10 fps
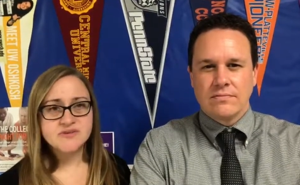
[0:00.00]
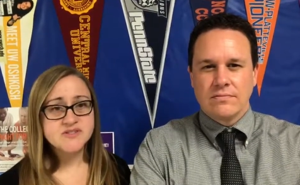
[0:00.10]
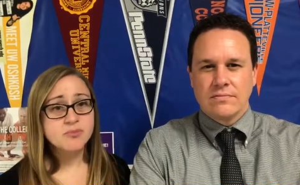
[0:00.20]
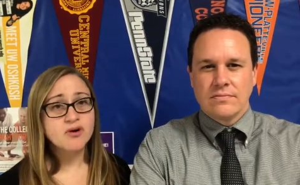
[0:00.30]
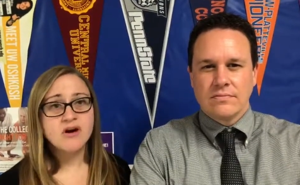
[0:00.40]
Speaker 1: we
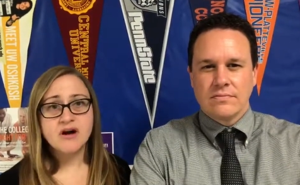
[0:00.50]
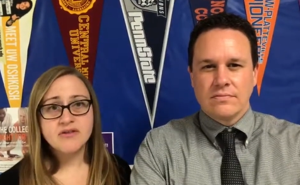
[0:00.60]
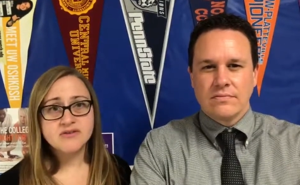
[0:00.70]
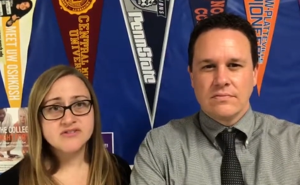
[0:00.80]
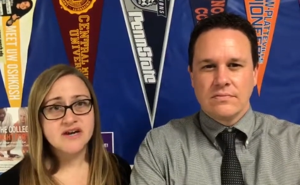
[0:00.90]
support all
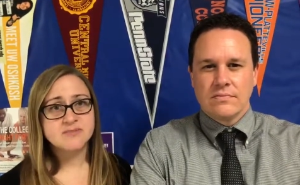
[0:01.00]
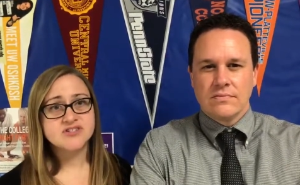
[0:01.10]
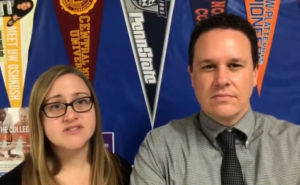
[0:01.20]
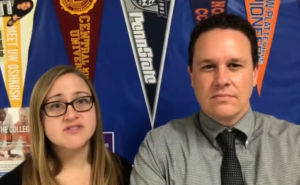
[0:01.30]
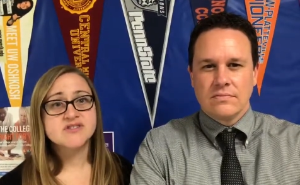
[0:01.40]
those
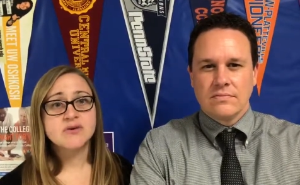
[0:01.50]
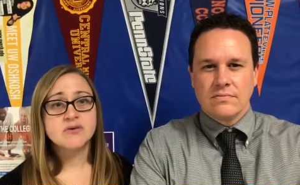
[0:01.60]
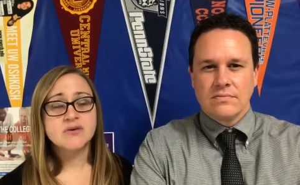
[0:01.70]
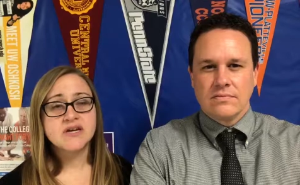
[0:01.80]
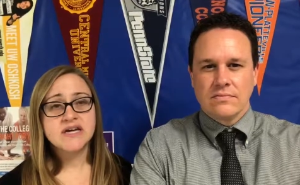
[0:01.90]
options.
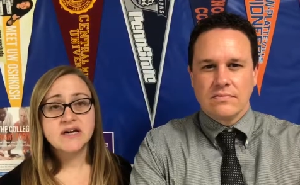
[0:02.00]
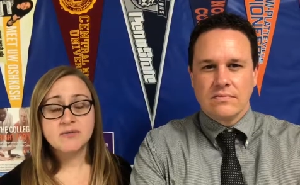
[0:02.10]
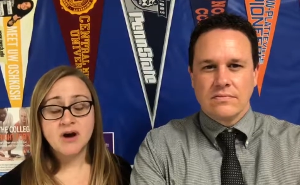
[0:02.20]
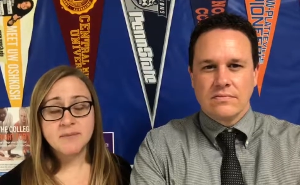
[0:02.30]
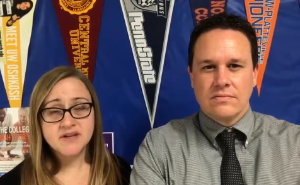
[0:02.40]
So eh,
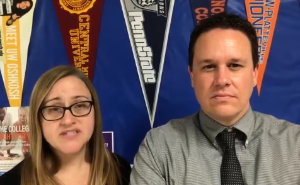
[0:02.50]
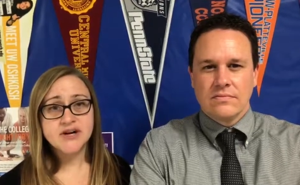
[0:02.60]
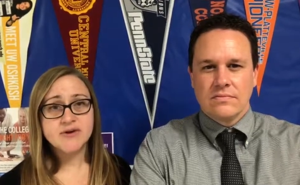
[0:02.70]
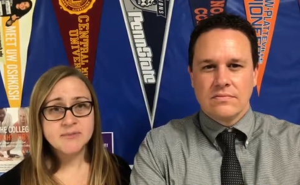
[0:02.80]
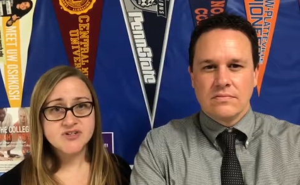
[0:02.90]
our military
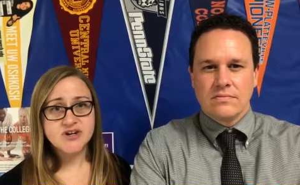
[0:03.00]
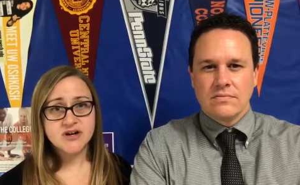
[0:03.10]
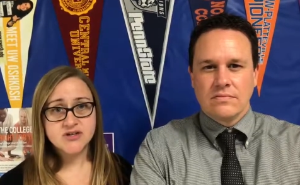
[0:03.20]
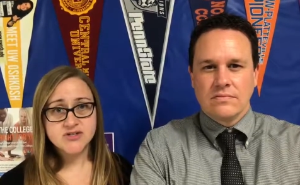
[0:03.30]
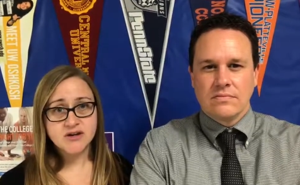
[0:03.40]
reps are
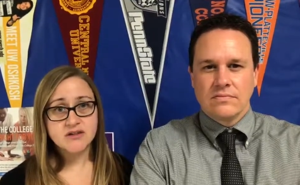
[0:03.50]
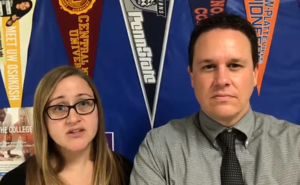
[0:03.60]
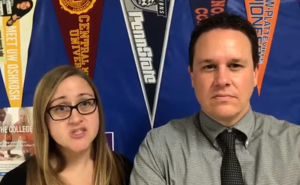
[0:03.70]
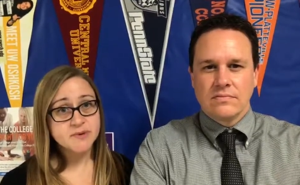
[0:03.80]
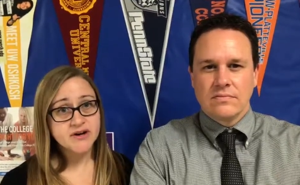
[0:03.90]
here during
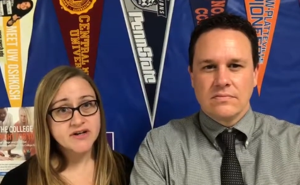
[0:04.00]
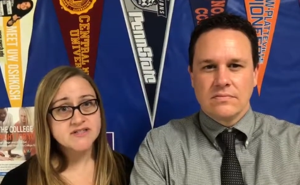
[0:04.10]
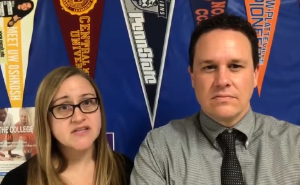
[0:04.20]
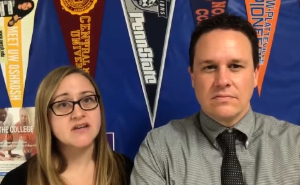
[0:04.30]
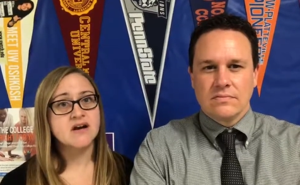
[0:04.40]
lunch periods
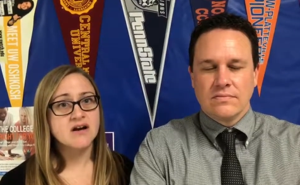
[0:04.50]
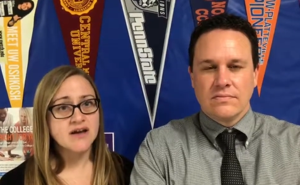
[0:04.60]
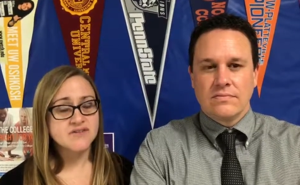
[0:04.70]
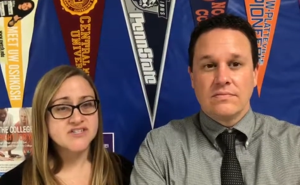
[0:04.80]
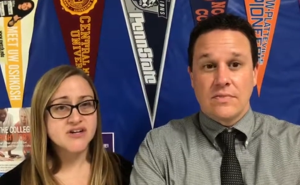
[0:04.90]
in our
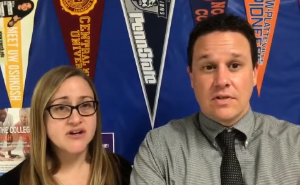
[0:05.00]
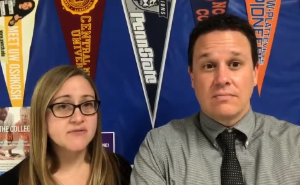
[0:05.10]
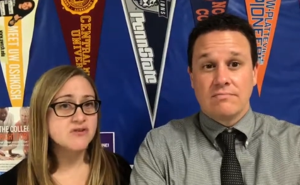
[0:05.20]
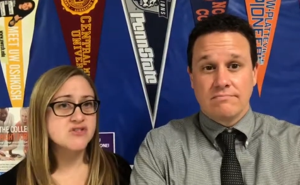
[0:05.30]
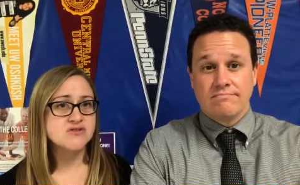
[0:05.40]
cafeteria
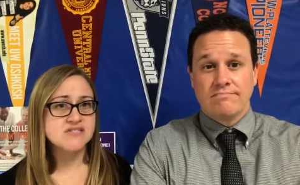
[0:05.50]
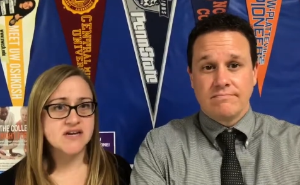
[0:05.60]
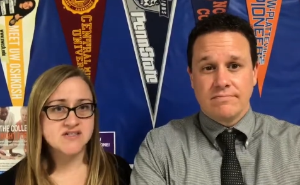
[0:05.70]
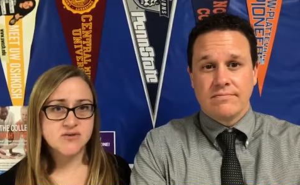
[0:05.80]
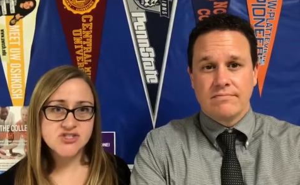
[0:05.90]
for students to
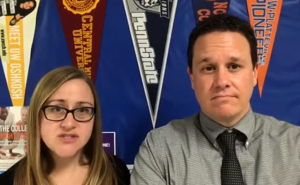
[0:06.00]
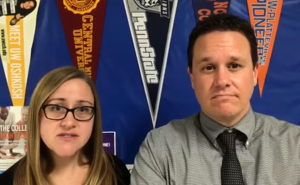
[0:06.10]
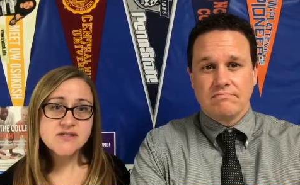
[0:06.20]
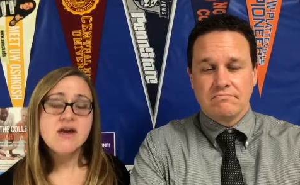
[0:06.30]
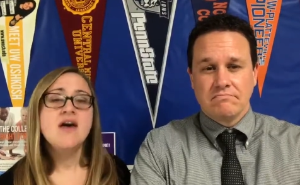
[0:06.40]
ask
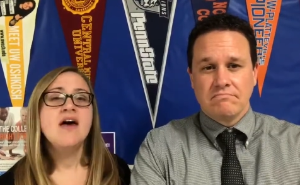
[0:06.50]
questions.